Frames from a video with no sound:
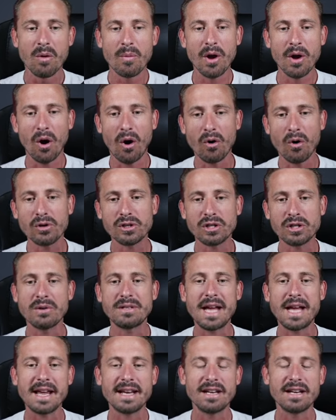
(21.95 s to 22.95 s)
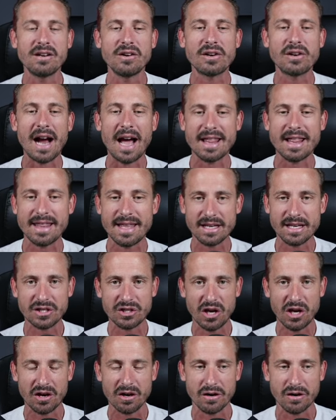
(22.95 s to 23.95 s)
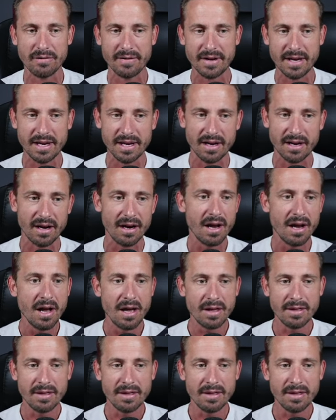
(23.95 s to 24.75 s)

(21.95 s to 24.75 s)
We are also taking a look at this chart over here,